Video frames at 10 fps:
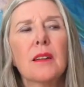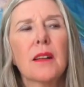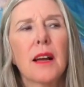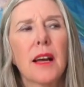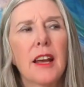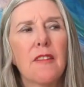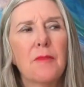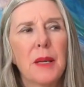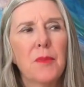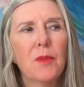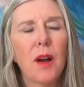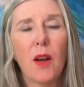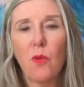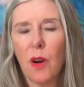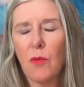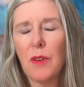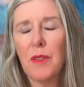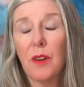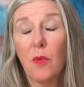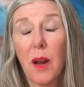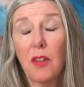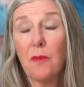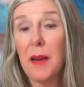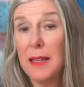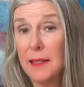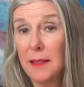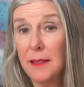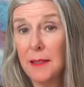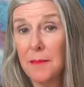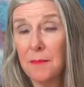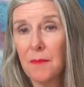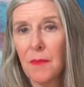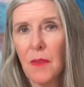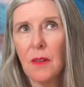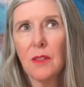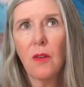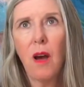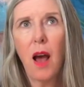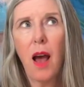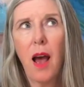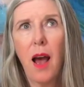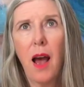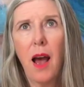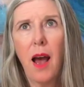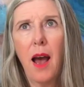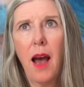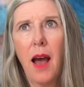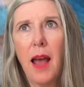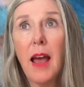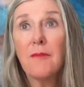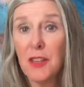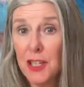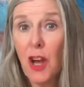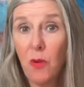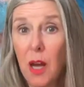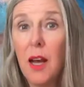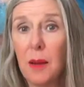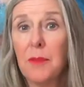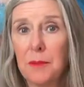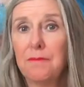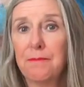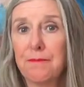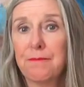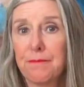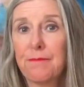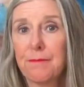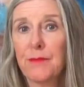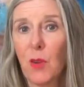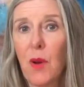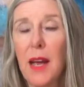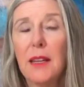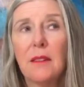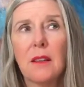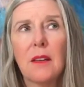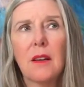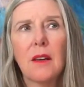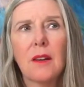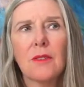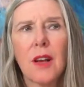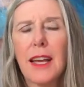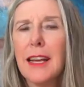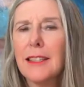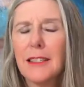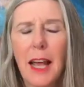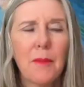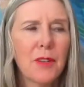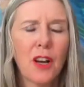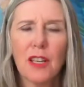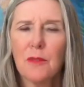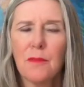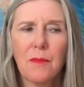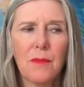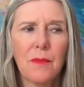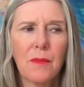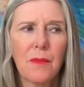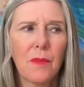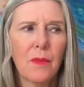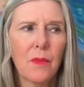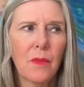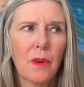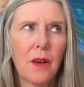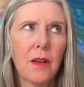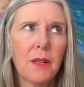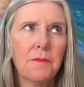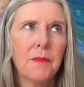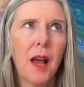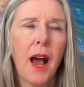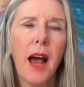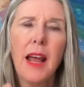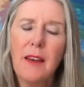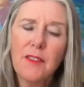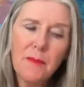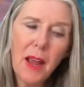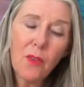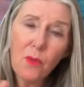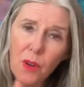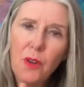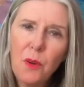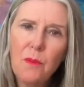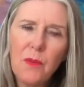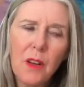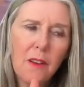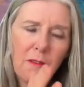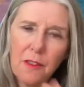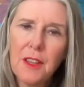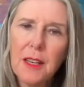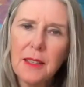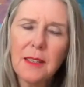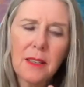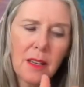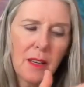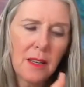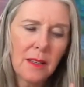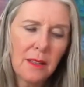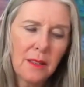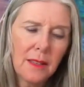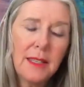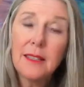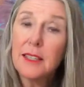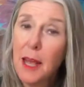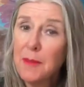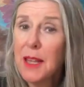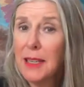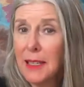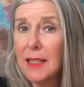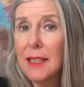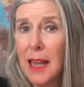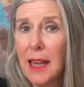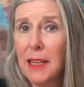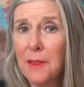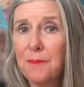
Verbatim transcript: I have people I work with on a regular basis. So I have to show up, right? So I can't sabotage. Um, I have to make room for this, these steps I need to take